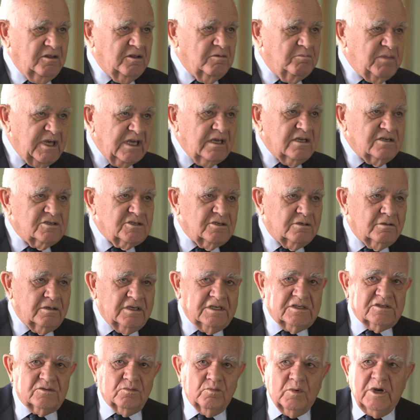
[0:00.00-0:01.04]
The big issue
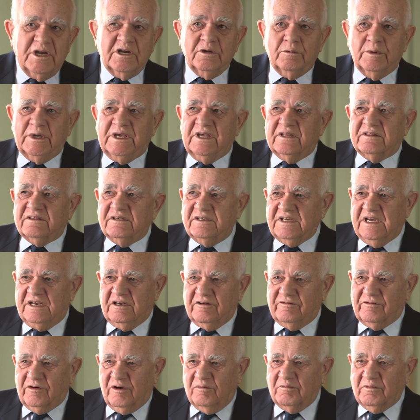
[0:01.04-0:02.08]
is where do we get the
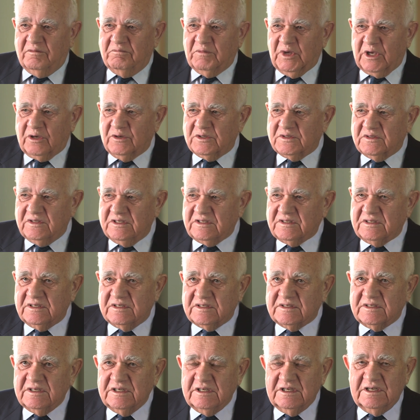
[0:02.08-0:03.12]
data from?
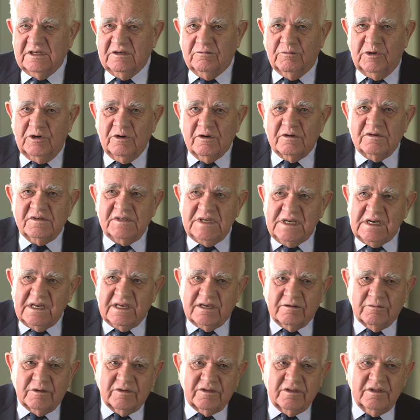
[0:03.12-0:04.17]
Because we're not
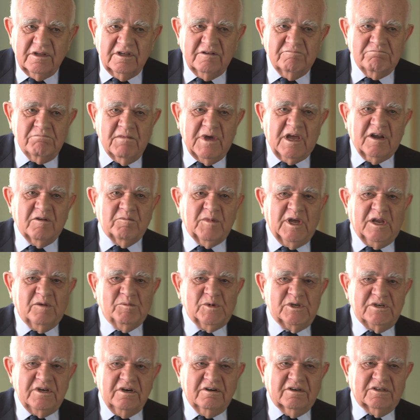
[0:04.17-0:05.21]
dealing with
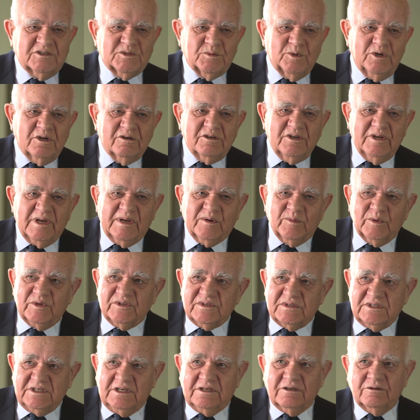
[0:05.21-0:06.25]
man-made materials. We're not dealing
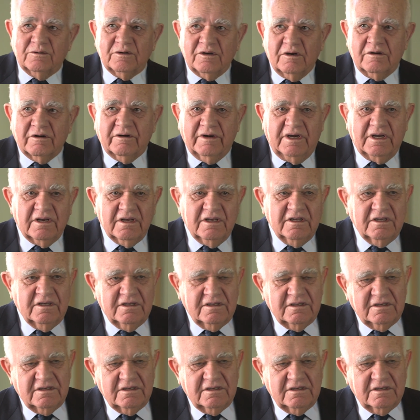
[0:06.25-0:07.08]
with steel or concrete.